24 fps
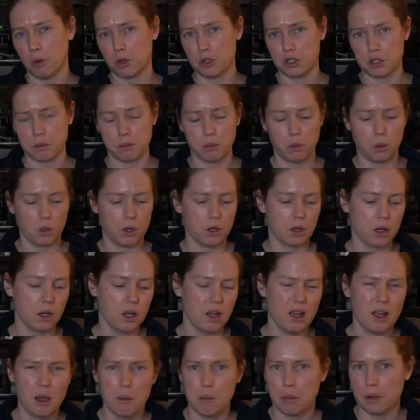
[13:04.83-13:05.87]
more support,
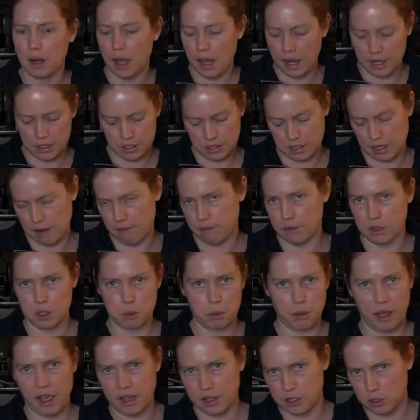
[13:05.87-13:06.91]
but I just have this
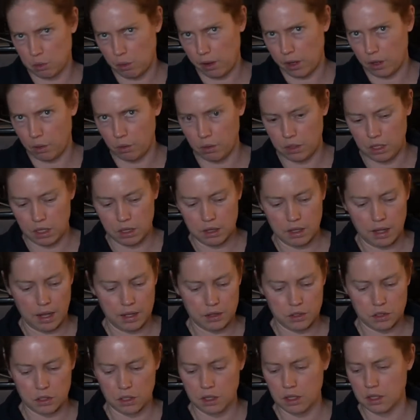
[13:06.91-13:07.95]
bag, so I don't need that.
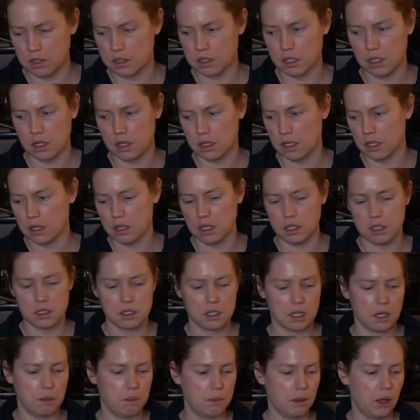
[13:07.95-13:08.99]
So the thin
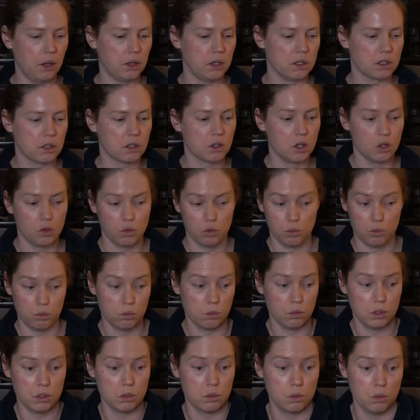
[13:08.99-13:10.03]
skin belt
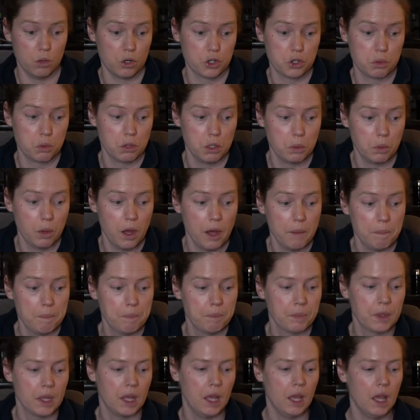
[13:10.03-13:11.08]
works really well.
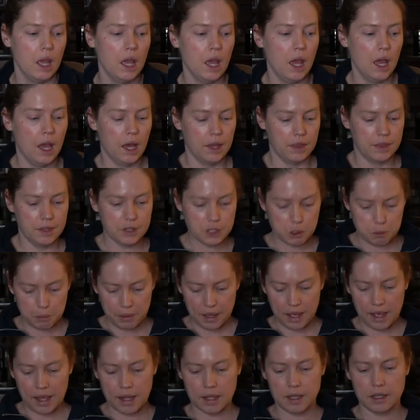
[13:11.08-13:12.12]
This
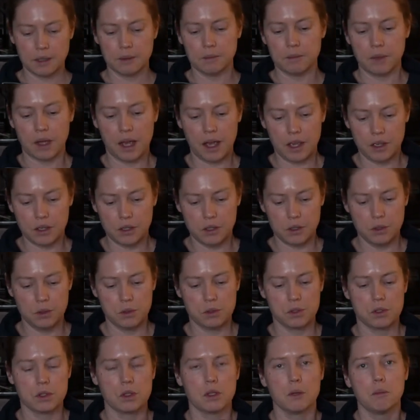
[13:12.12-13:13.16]
bag I
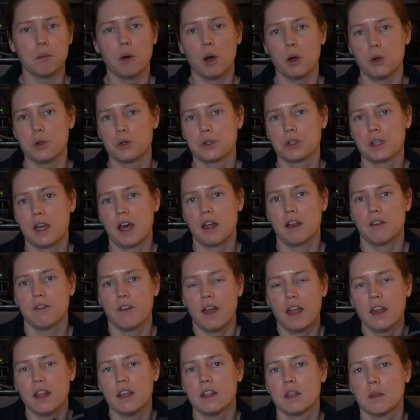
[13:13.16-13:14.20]
use the most out of
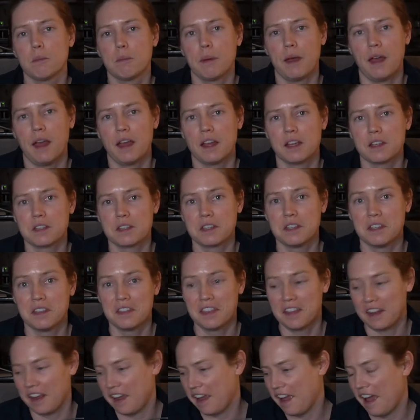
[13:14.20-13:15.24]
any of the bags
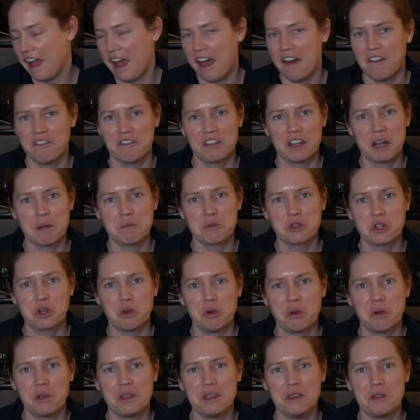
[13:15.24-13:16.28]
that I have that I'm
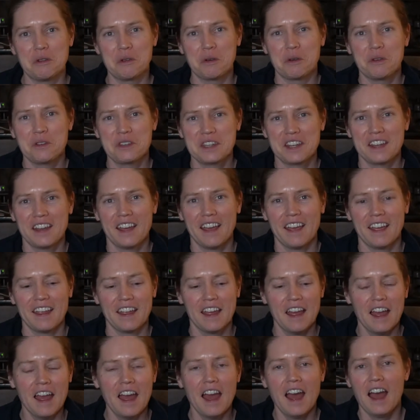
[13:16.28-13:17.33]
showing you today.
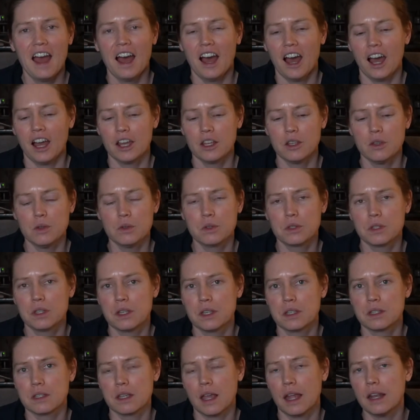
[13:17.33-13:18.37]
I use
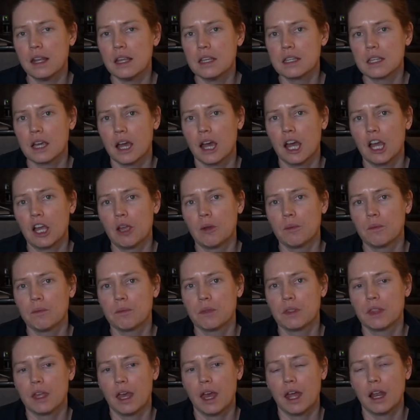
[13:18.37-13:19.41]
this anytime
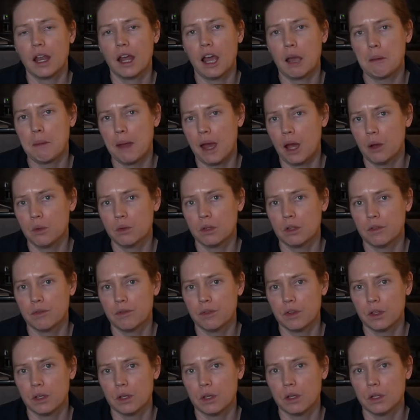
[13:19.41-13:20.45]
that I'm out in the
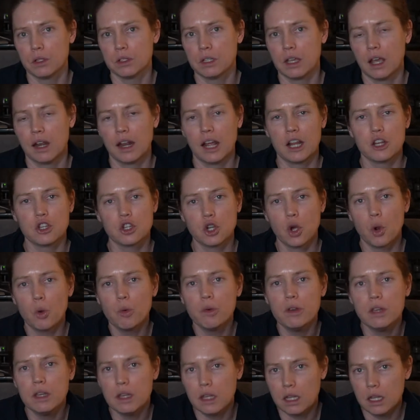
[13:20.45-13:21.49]
field and I
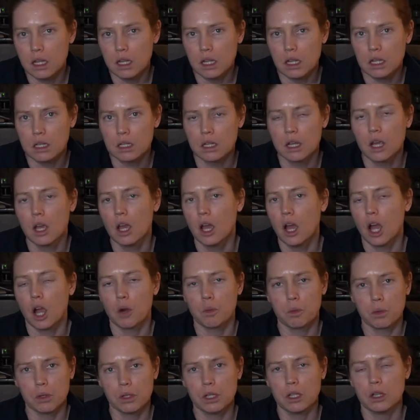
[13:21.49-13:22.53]
don't need a
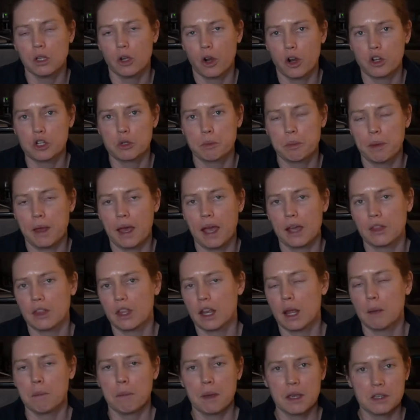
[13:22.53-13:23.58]
really large bag, that
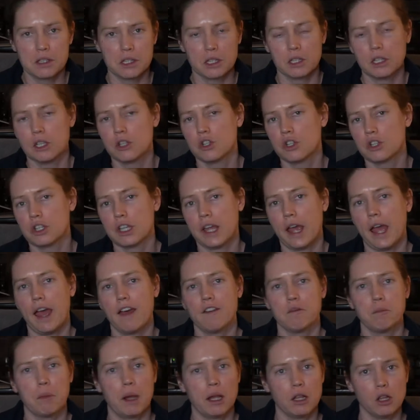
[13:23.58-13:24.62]
I basically just
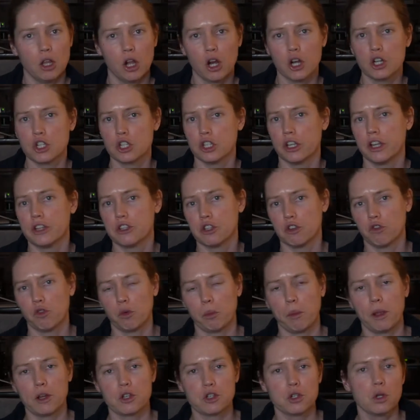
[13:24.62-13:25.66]
have my large lens over
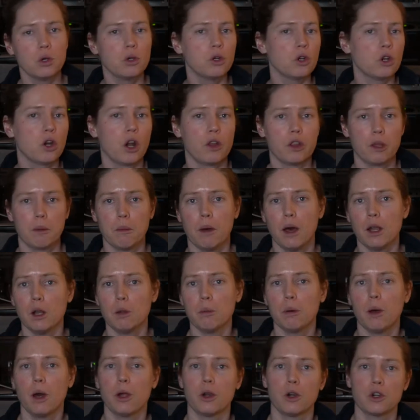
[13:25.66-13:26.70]
my shoulder on the
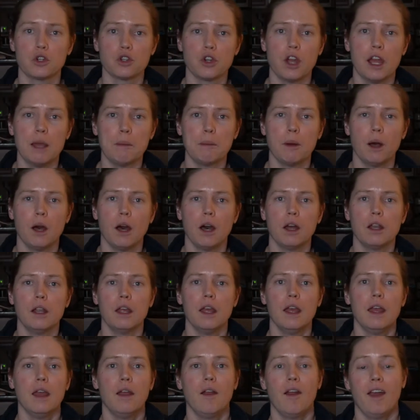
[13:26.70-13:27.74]
monopod or tripod,
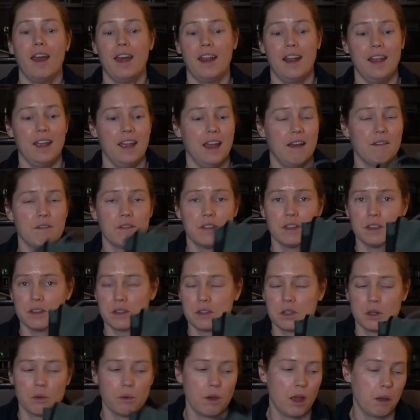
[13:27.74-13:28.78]
and I have
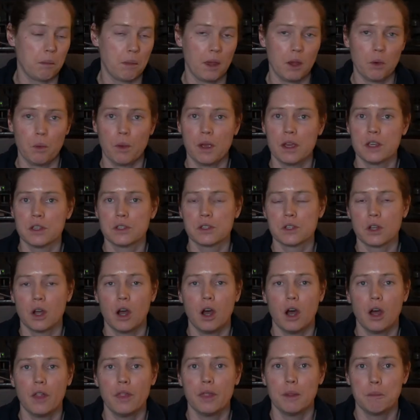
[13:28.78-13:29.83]
this around my waist
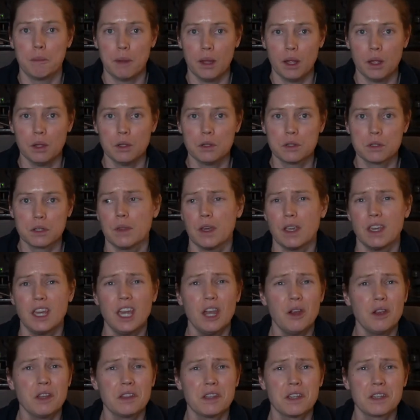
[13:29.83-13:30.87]
on the belt. I
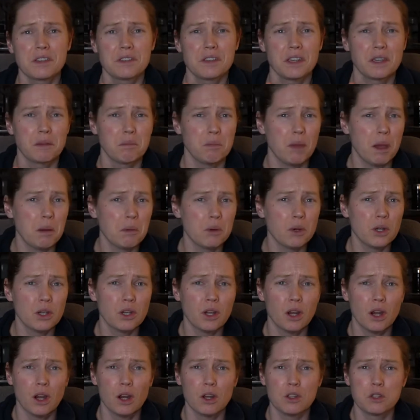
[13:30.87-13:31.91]
carry things like memory
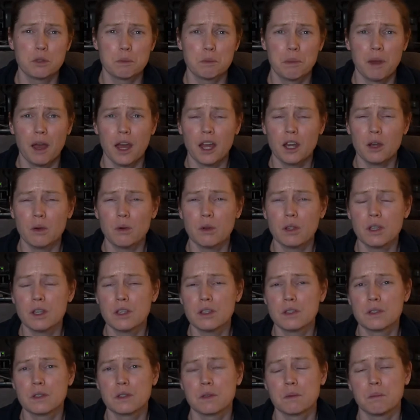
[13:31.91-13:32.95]
cards,
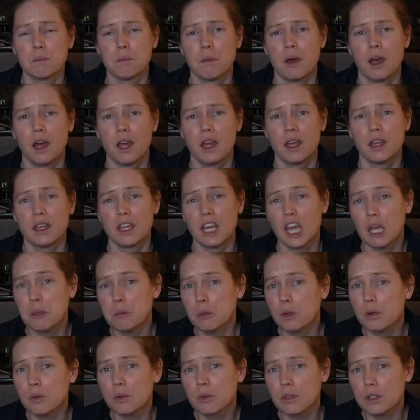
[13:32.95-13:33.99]
batteries, my
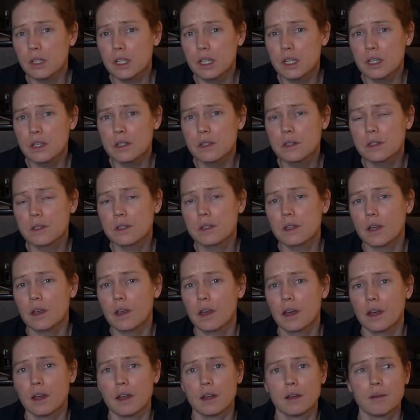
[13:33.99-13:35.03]
cable release.
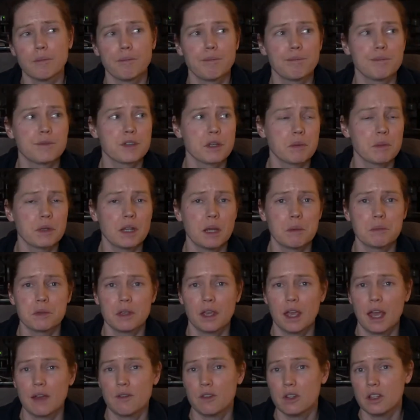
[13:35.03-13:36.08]
Sometimes I
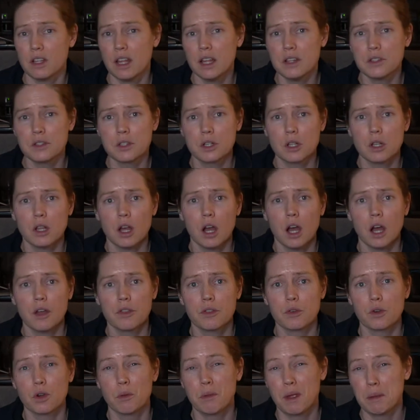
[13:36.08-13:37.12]
have a lens
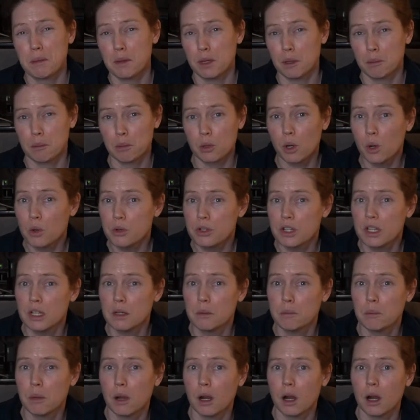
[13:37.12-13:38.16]
cloth or maybe a
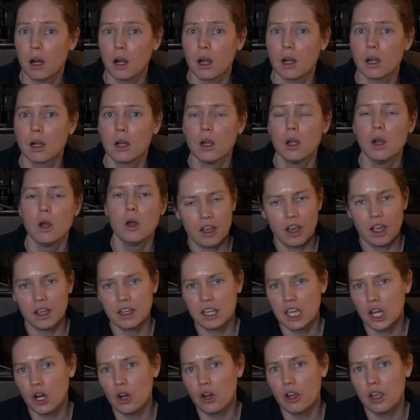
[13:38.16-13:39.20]
protein bar. I
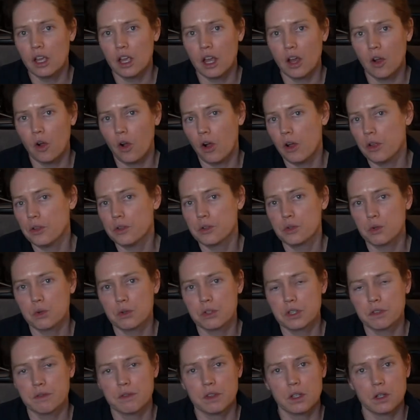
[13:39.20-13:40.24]
carry all
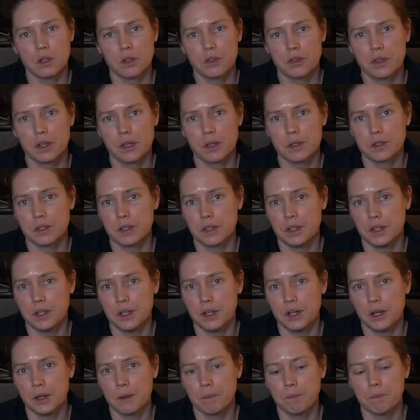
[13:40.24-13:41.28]
sorts of little things in
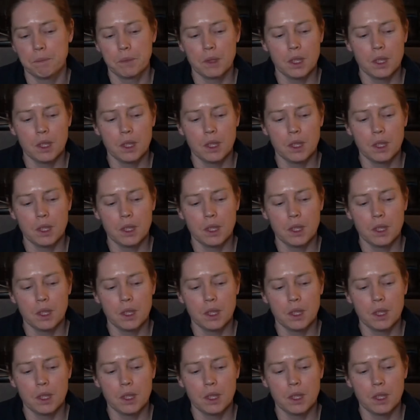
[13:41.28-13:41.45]
here.